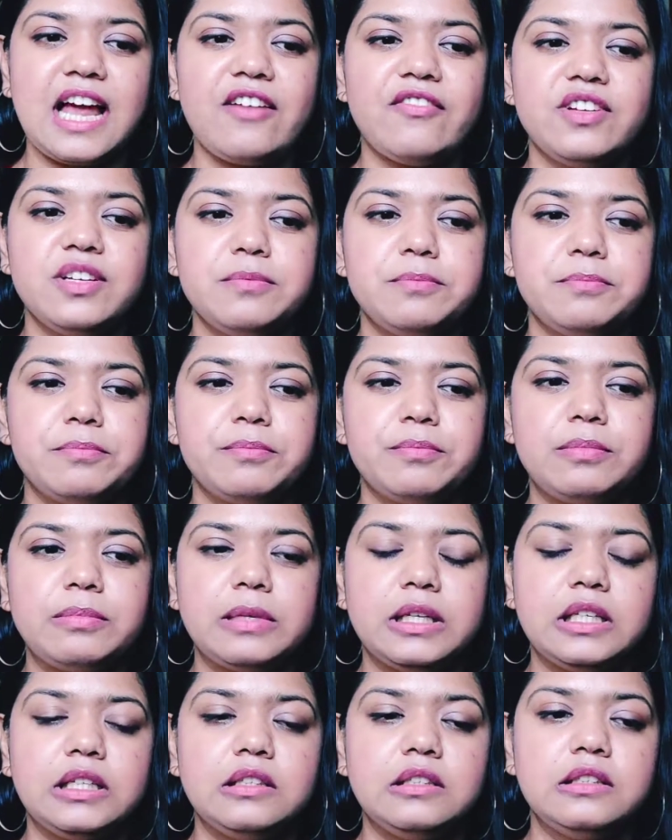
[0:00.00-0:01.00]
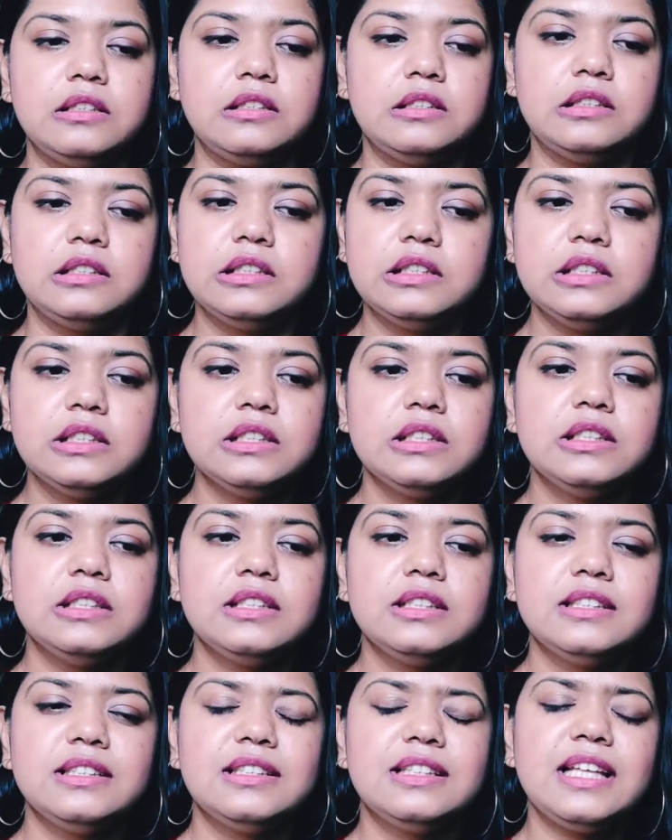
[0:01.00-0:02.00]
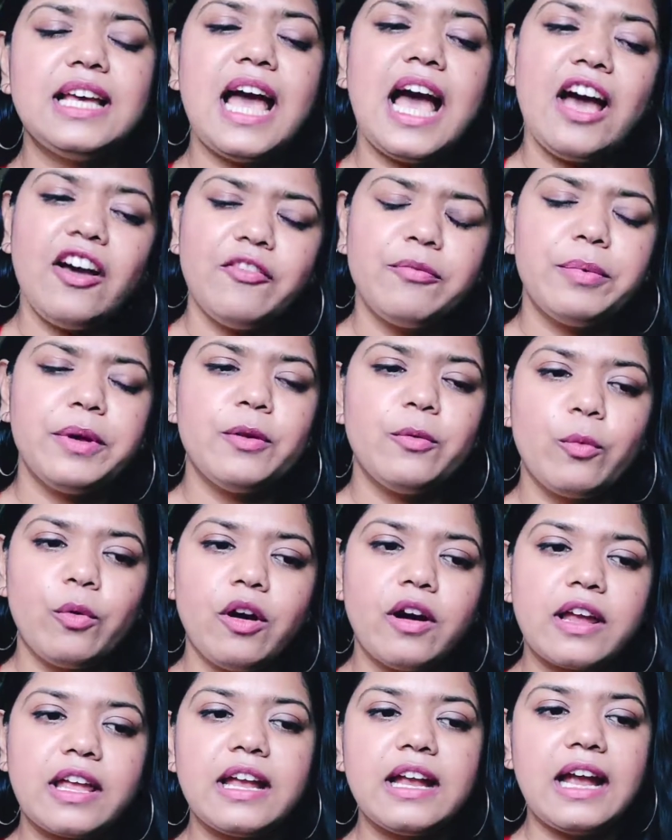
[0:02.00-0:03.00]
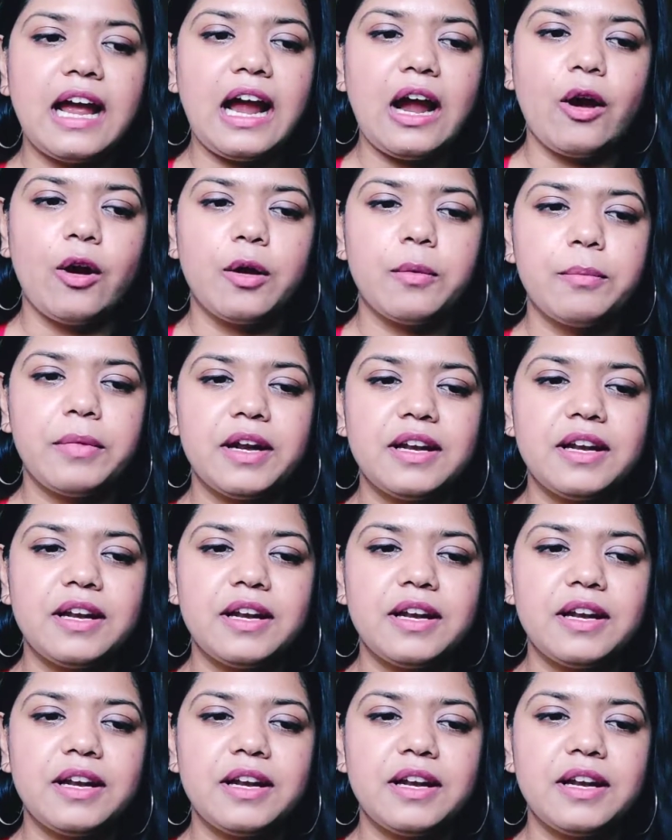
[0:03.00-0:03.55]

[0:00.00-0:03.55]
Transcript: haven't been, they have been working out,